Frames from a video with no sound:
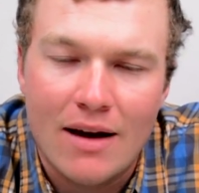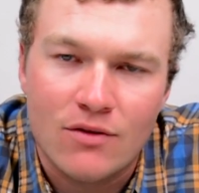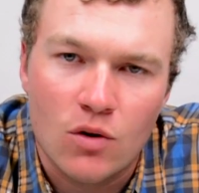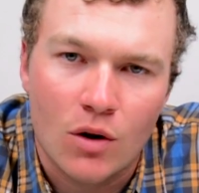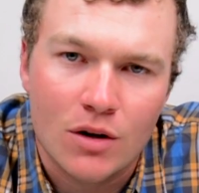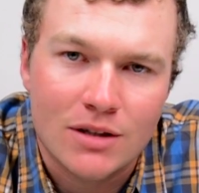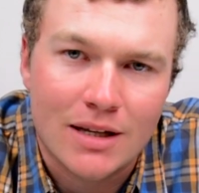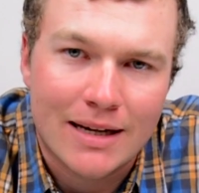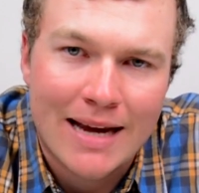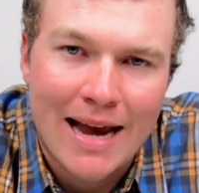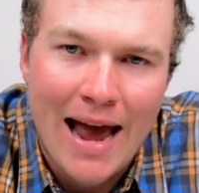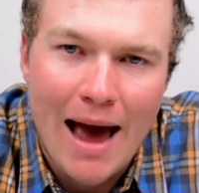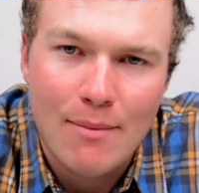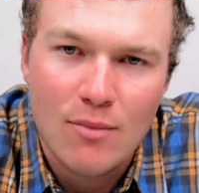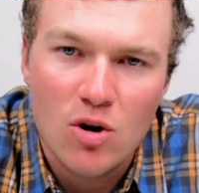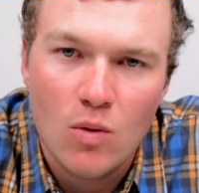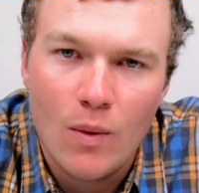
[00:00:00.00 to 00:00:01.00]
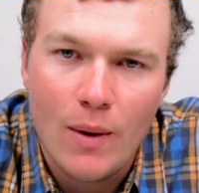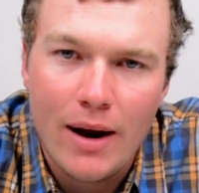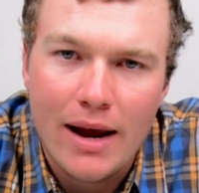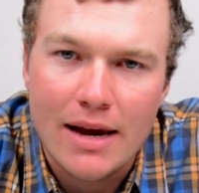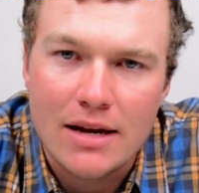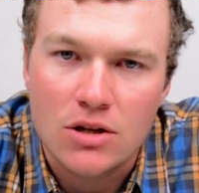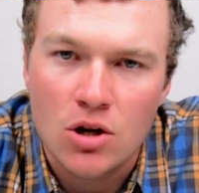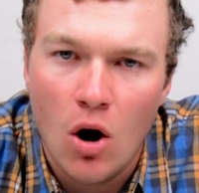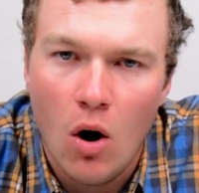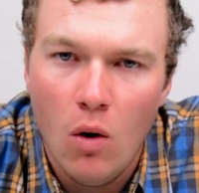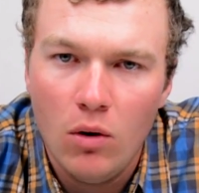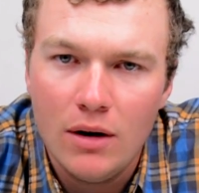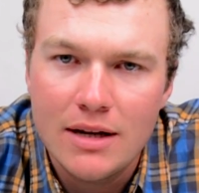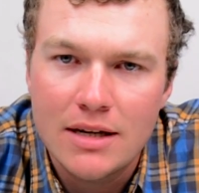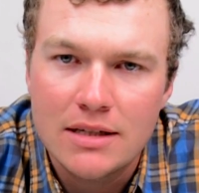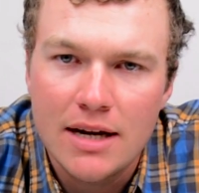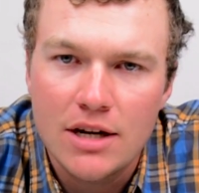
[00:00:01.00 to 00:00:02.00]
Of course, the camera array is
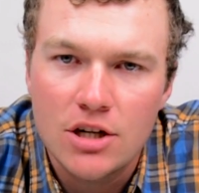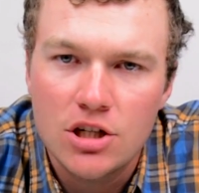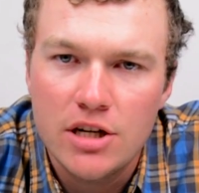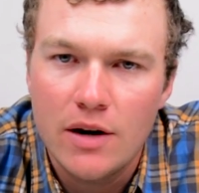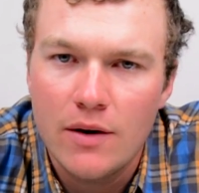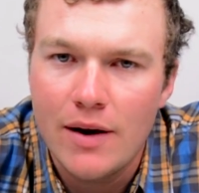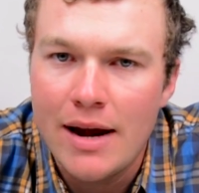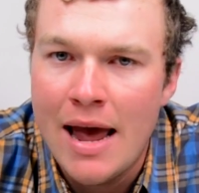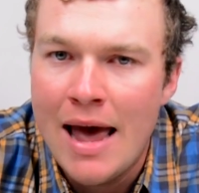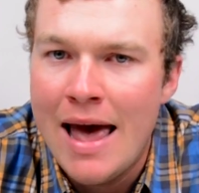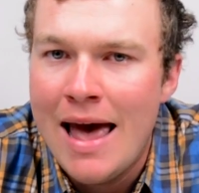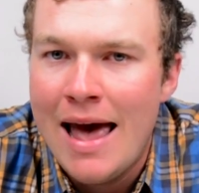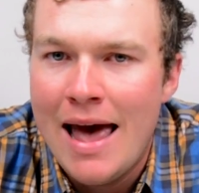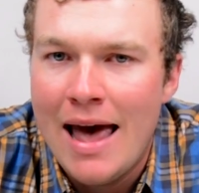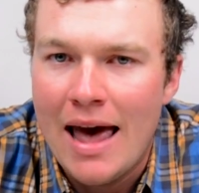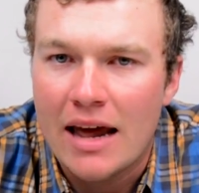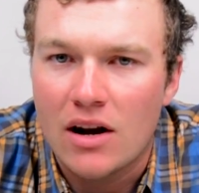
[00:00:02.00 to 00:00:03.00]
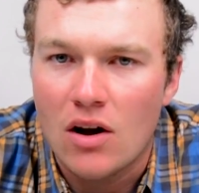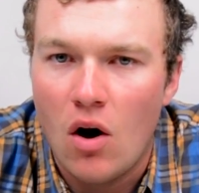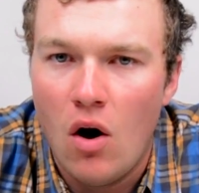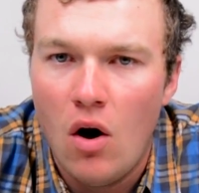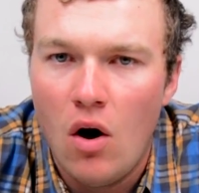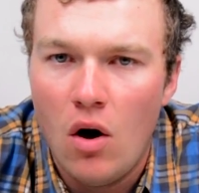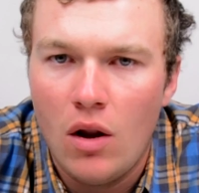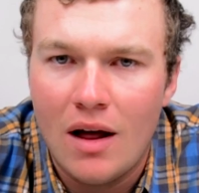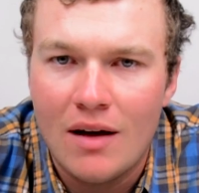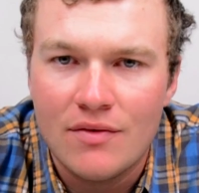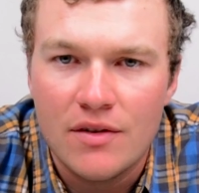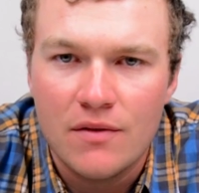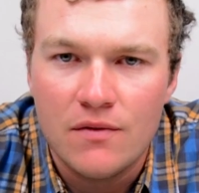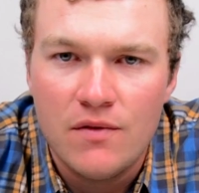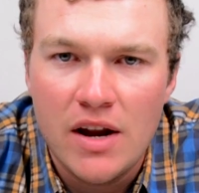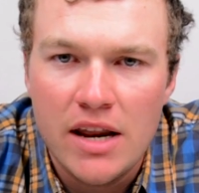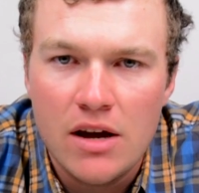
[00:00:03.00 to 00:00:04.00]
totally stationary and all of
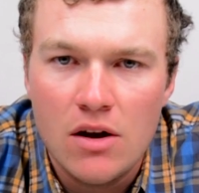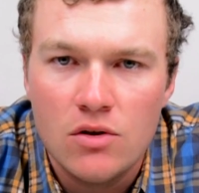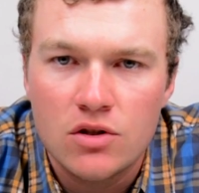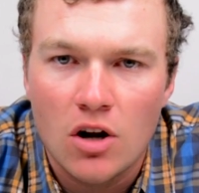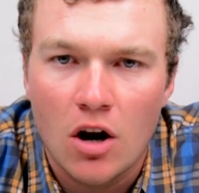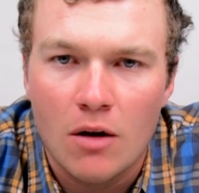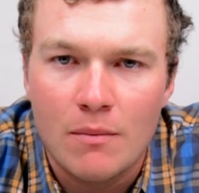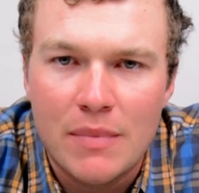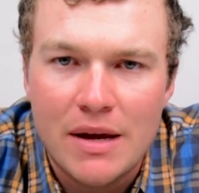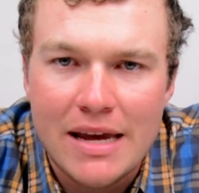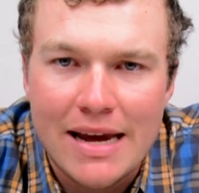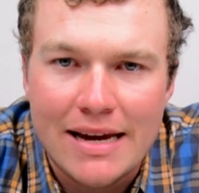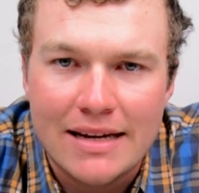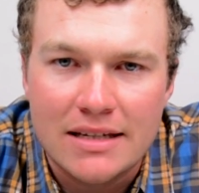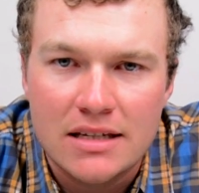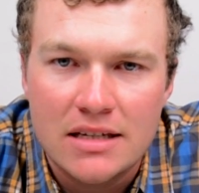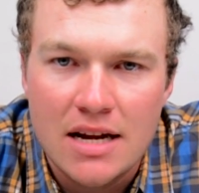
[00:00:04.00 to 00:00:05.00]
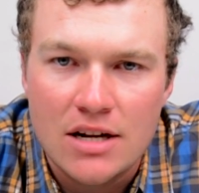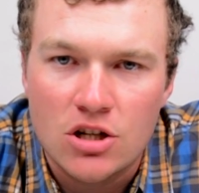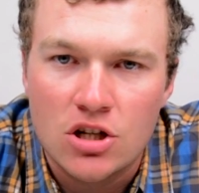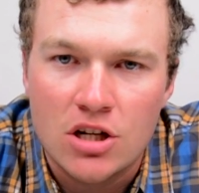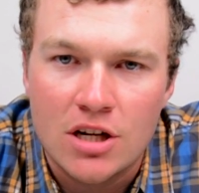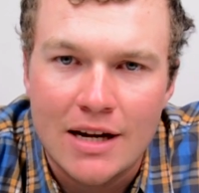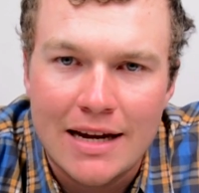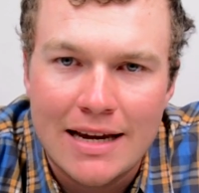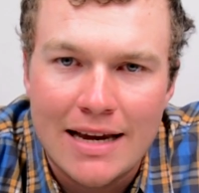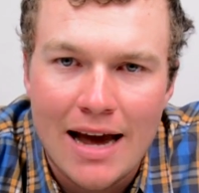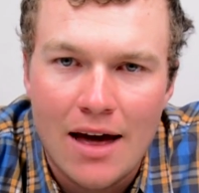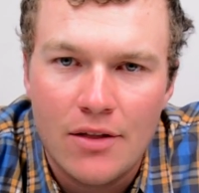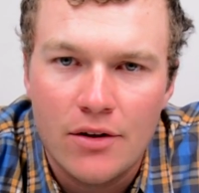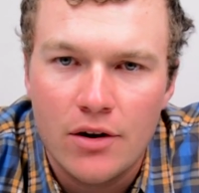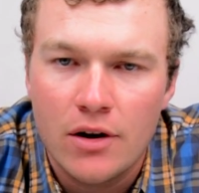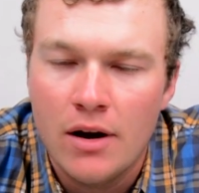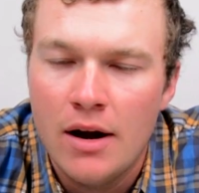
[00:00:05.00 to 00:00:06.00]
the videos are being stitched
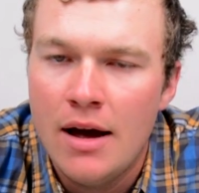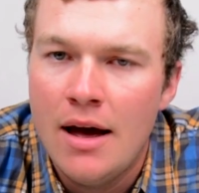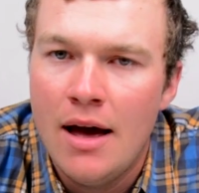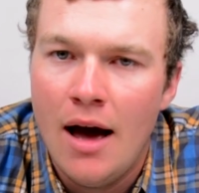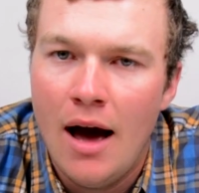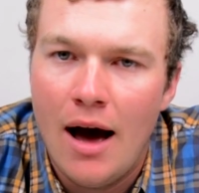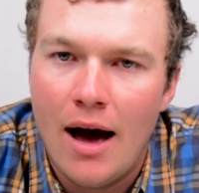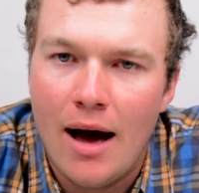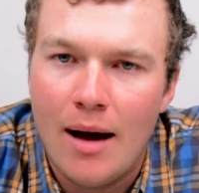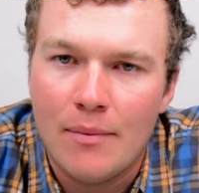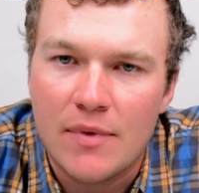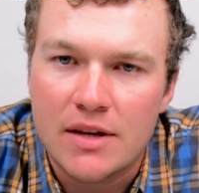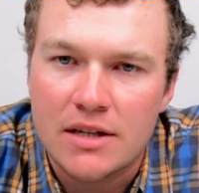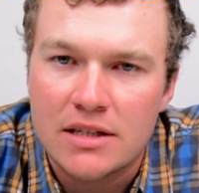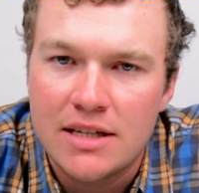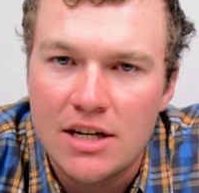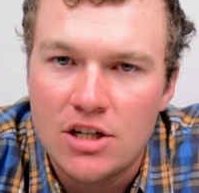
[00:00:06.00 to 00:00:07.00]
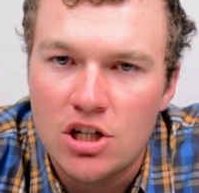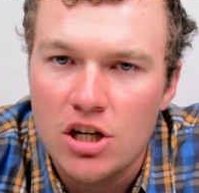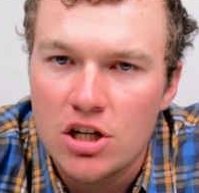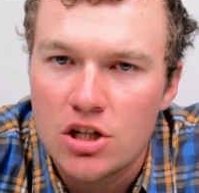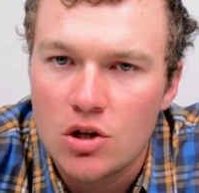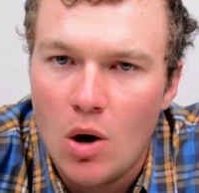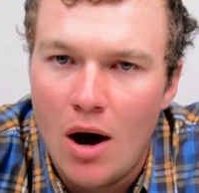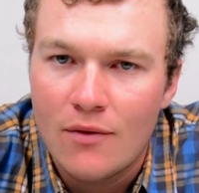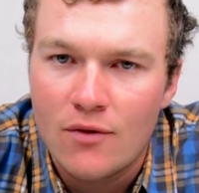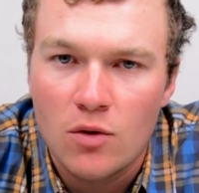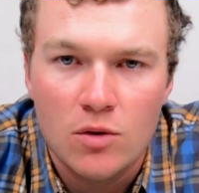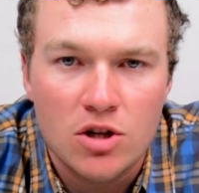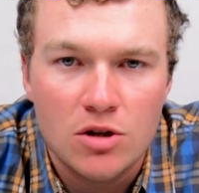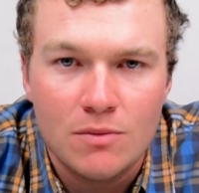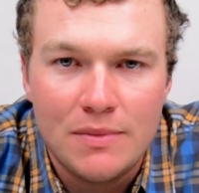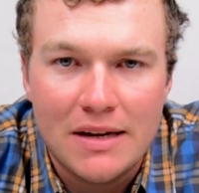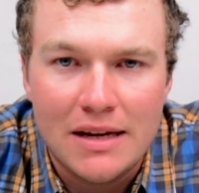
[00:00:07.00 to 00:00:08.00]
together um, the stitching software
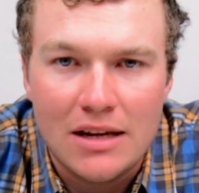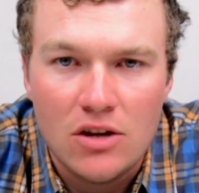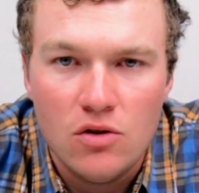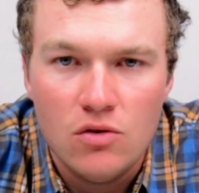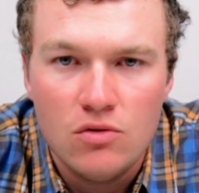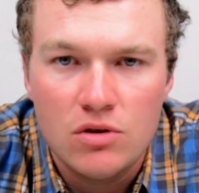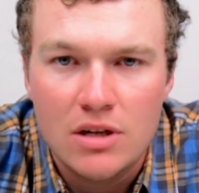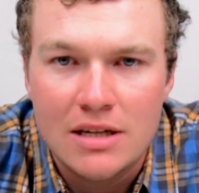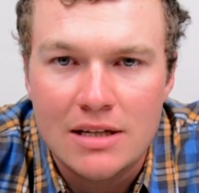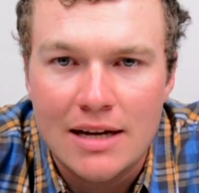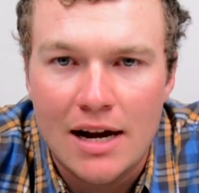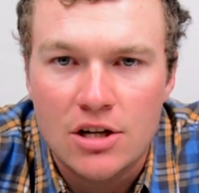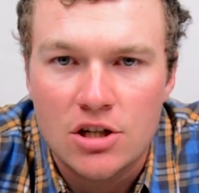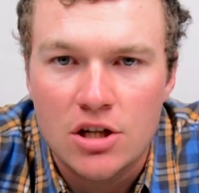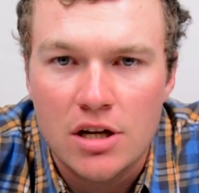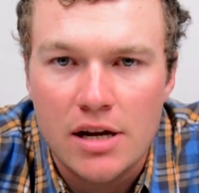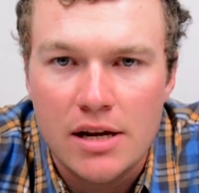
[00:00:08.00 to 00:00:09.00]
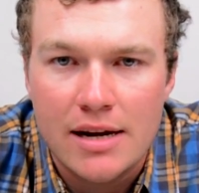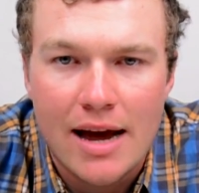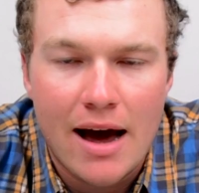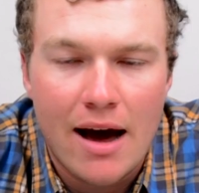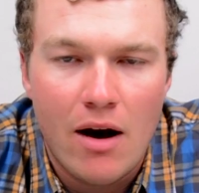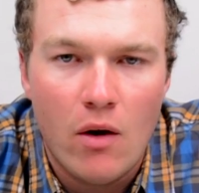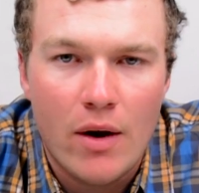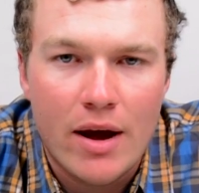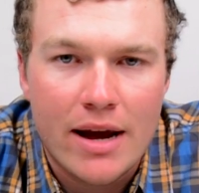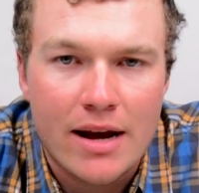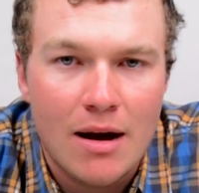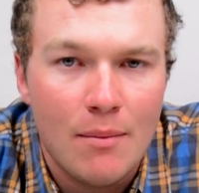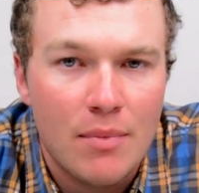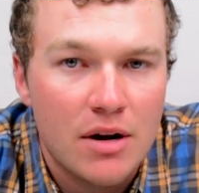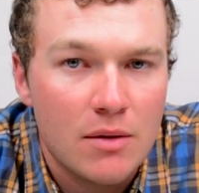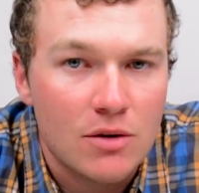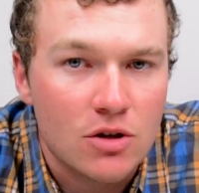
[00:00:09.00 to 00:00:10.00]
which is being used is actually now a
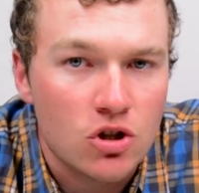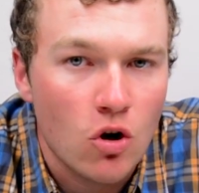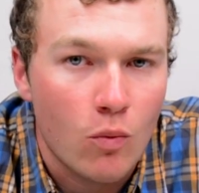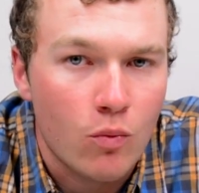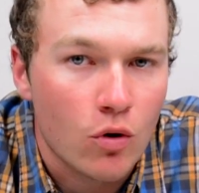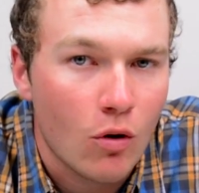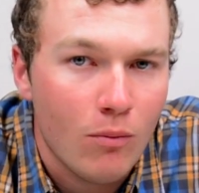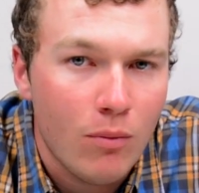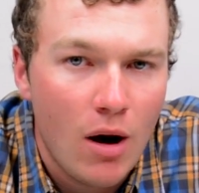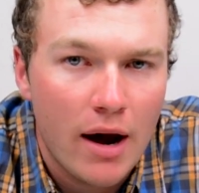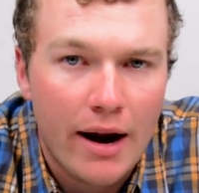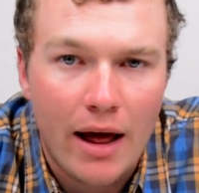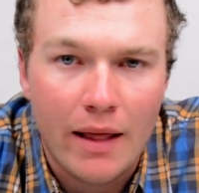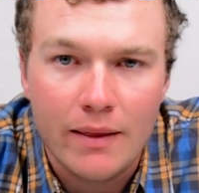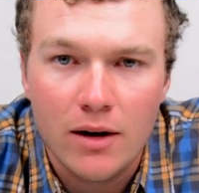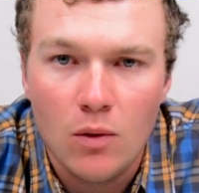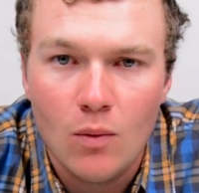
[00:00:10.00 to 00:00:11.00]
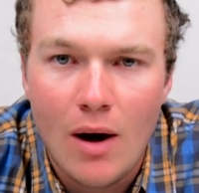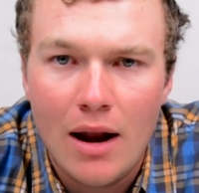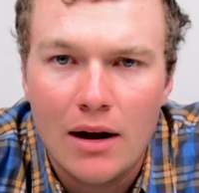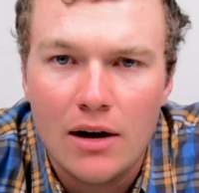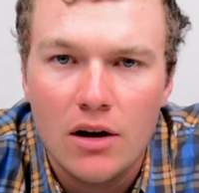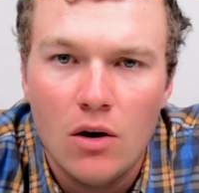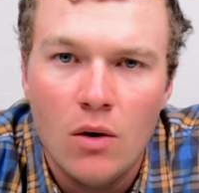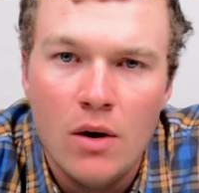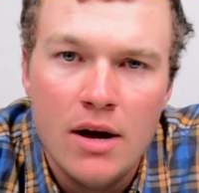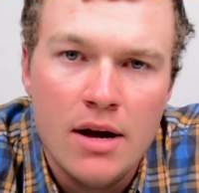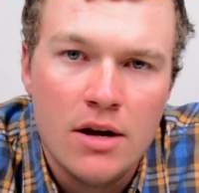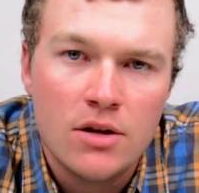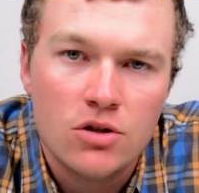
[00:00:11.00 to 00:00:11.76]
company which GoPro bought a little while ago.